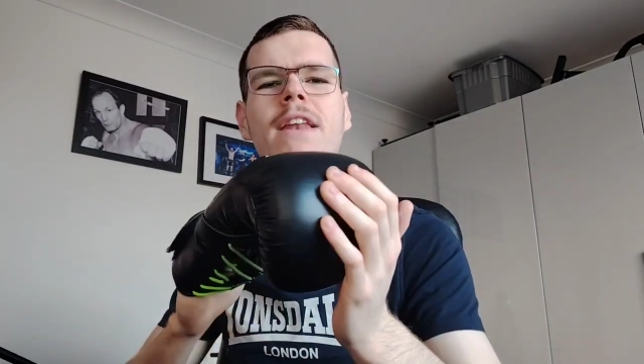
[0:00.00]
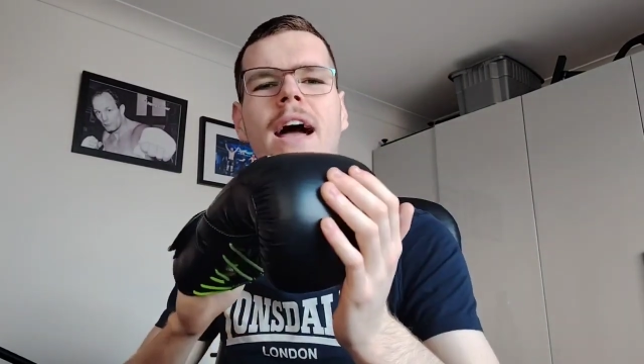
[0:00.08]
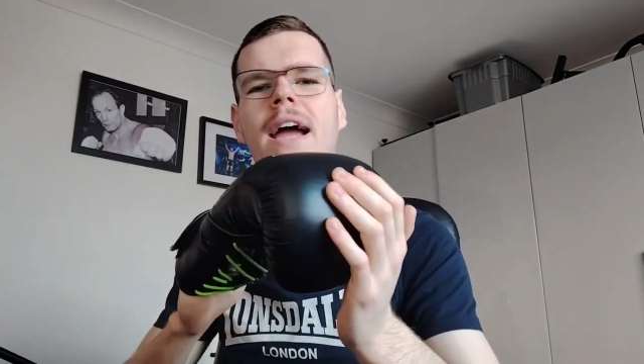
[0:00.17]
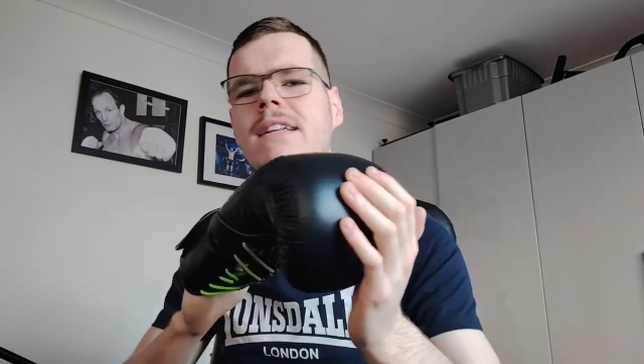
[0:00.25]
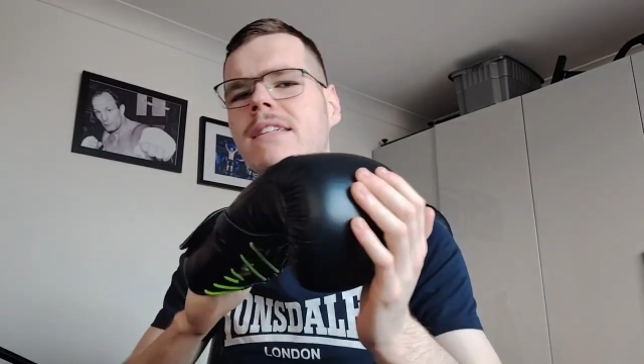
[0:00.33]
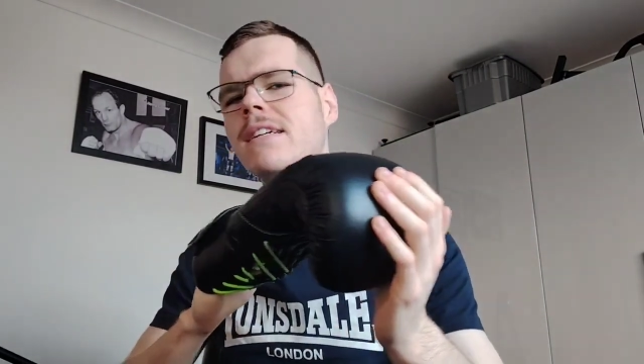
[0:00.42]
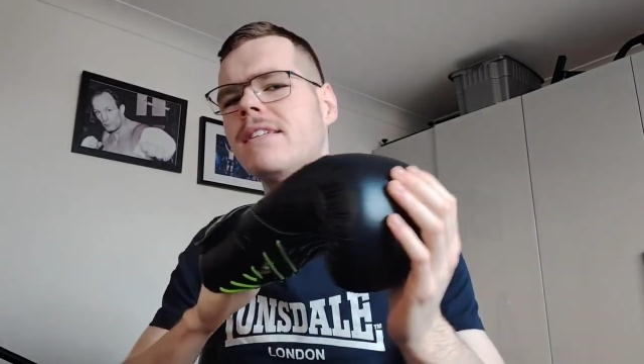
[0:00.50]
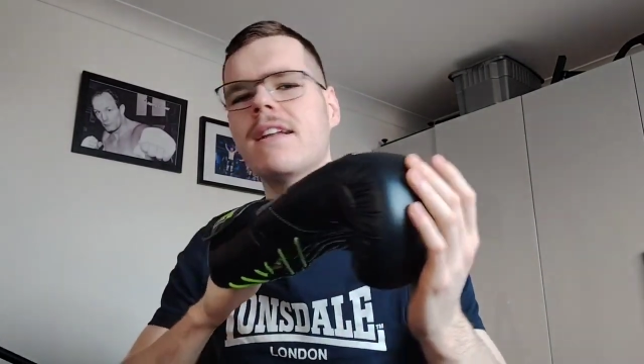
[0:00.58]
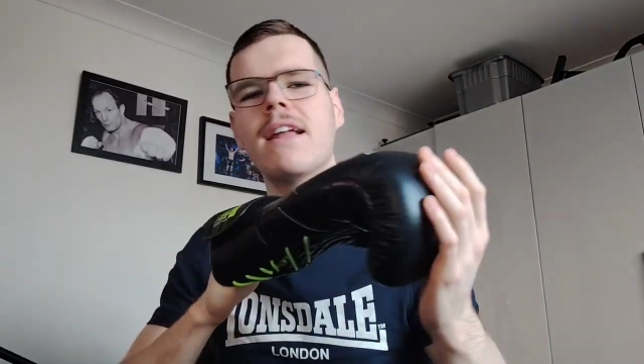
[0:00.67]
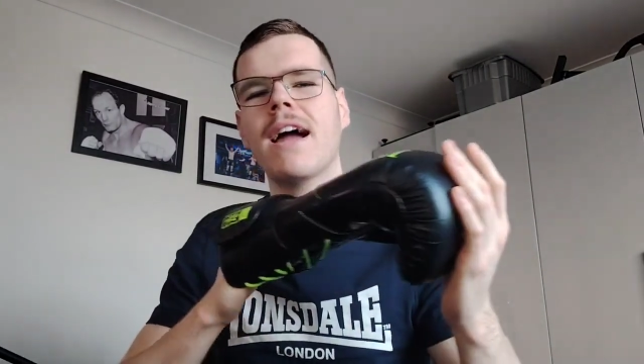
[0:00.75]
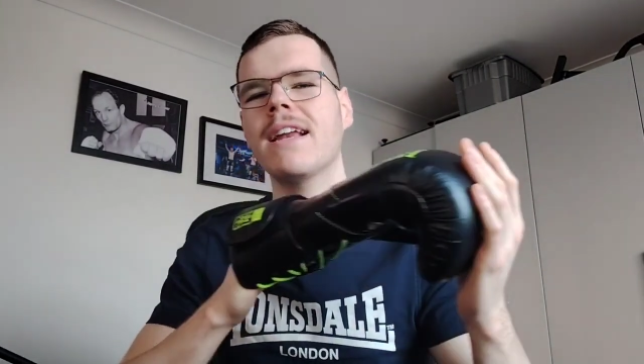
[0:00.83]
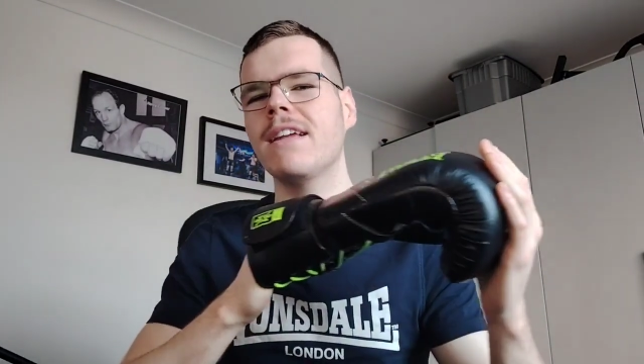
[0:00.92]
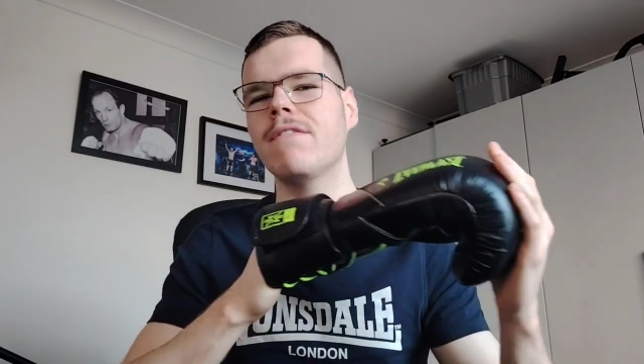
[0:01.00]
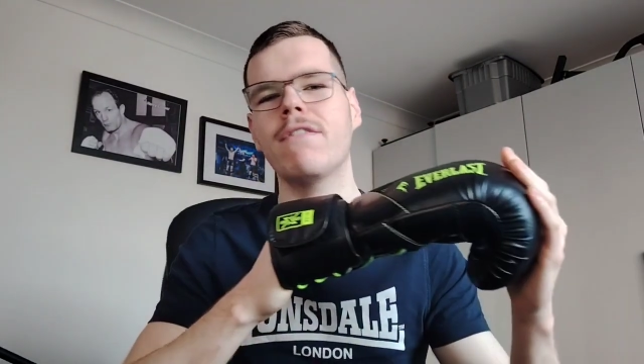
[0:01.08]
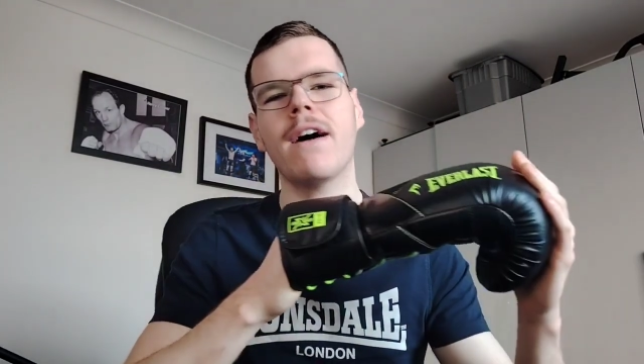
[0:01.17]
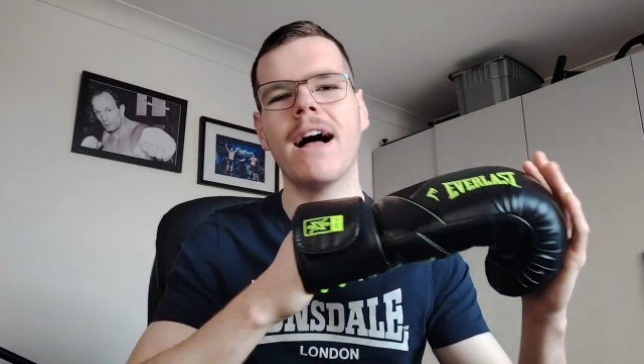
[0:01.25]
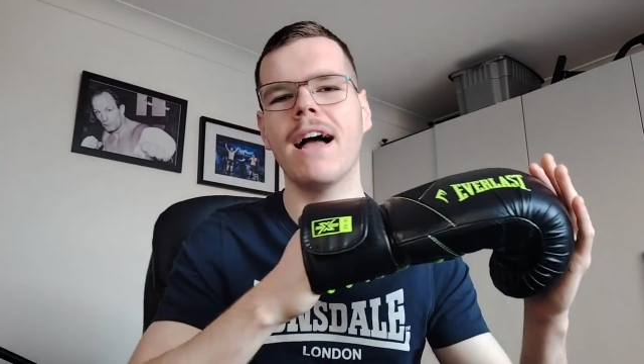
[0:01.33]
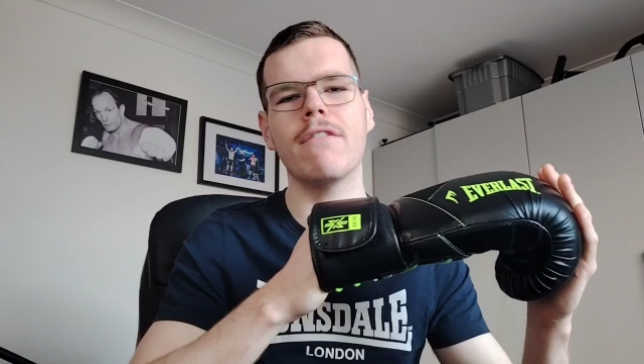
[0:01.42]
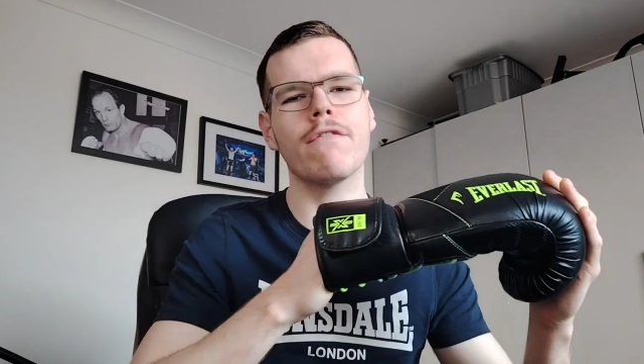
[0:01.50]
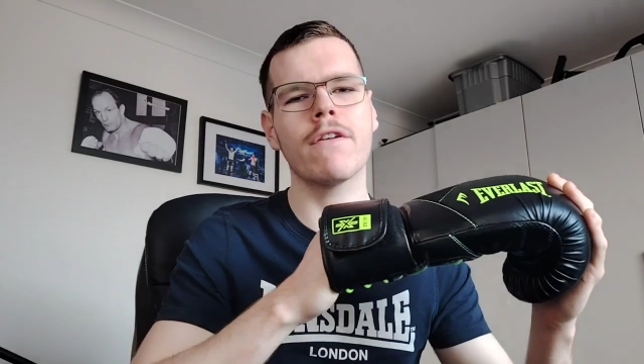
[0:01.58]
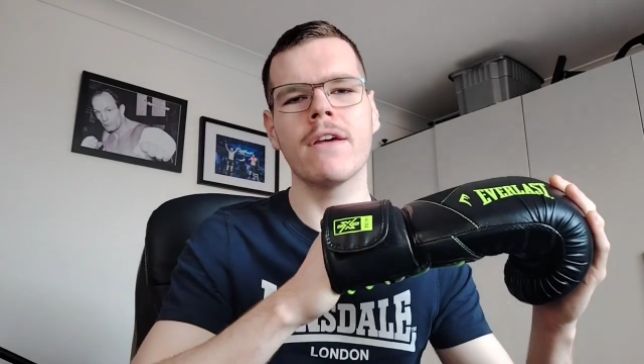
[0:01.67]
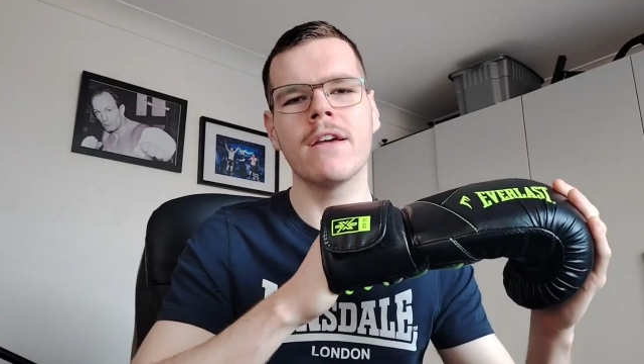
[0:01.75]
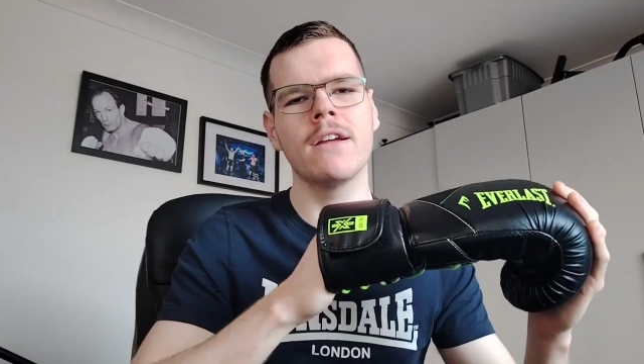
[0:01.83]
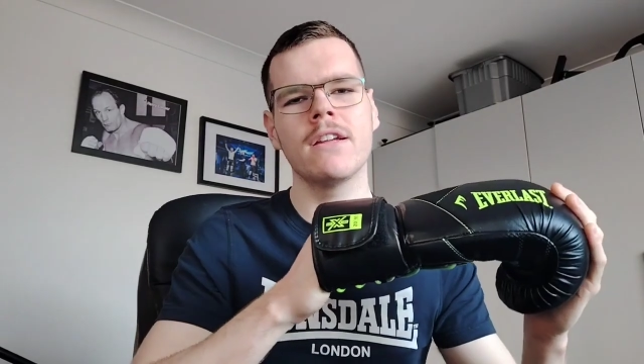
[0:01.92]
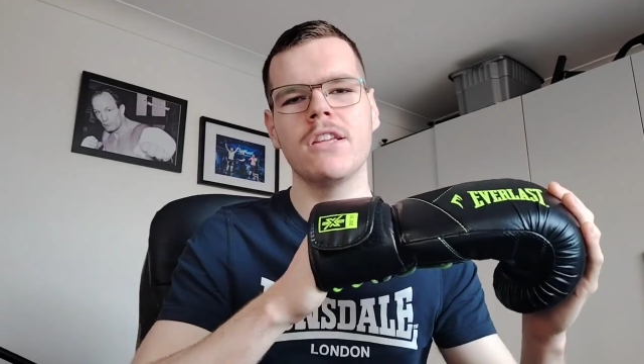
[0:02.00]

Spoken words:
90 to 95